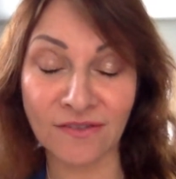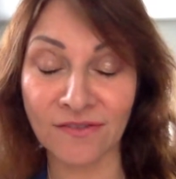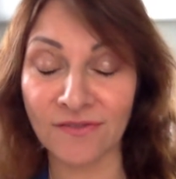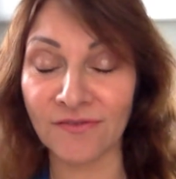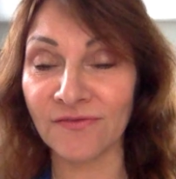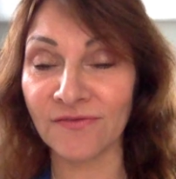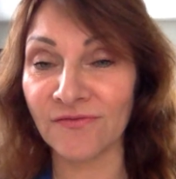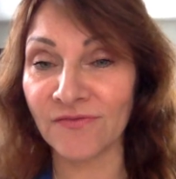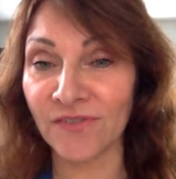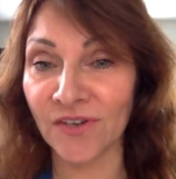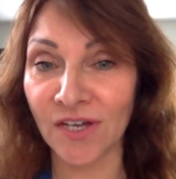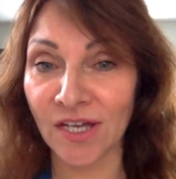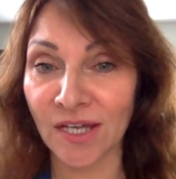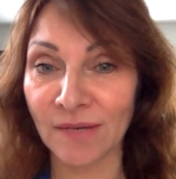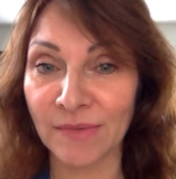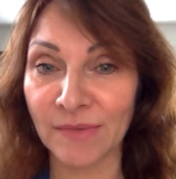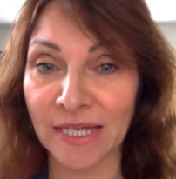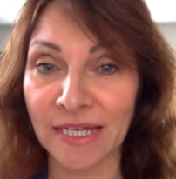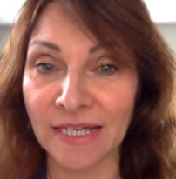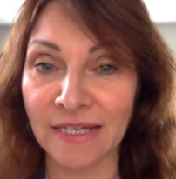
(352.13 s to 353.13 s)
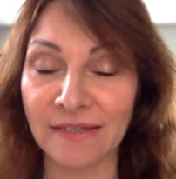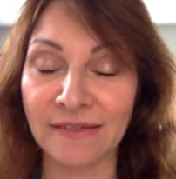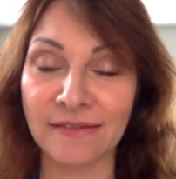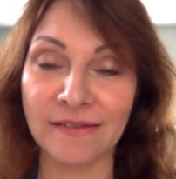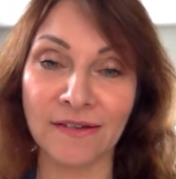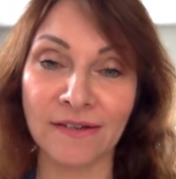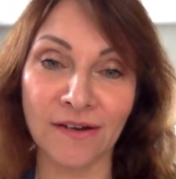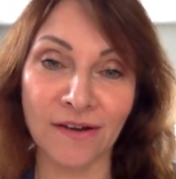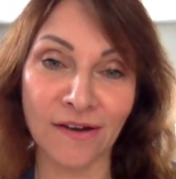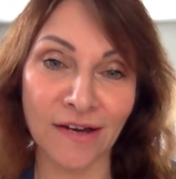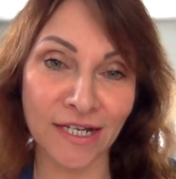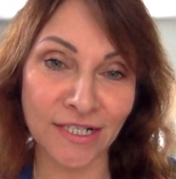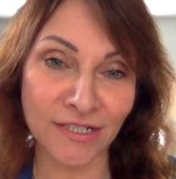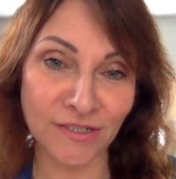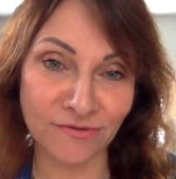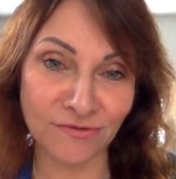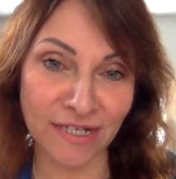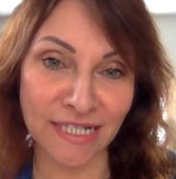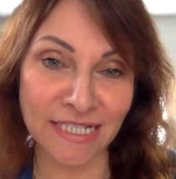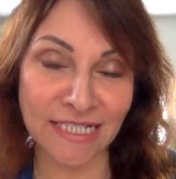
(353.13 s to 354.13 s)
the firming, the
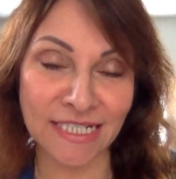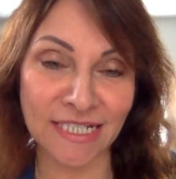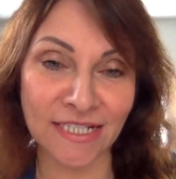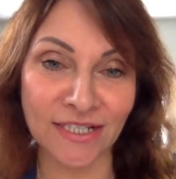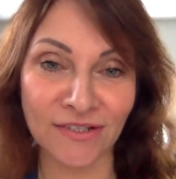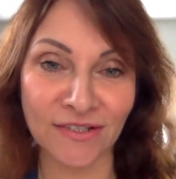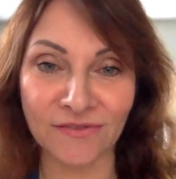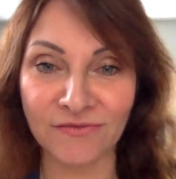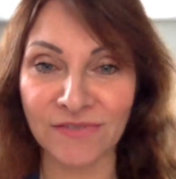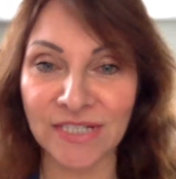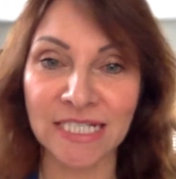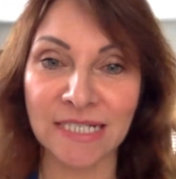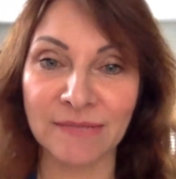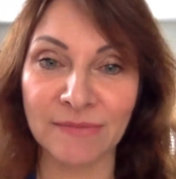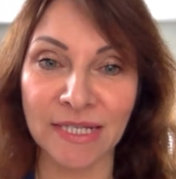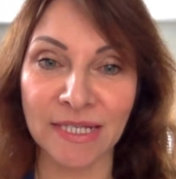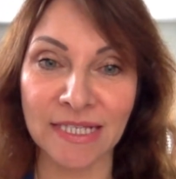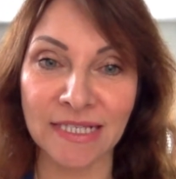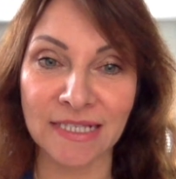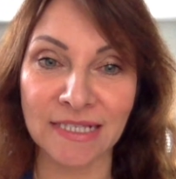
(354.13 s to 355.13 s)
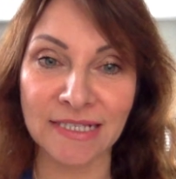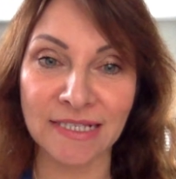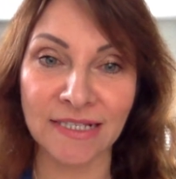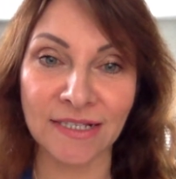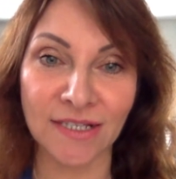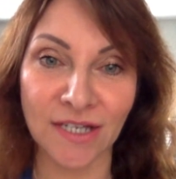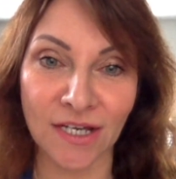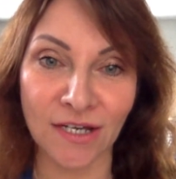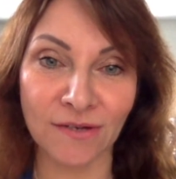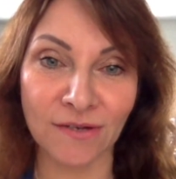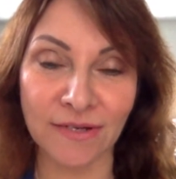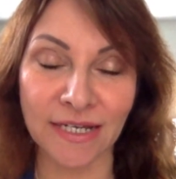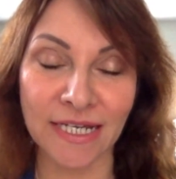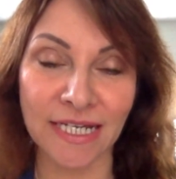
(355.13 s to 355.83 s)
hydrating vitamins that go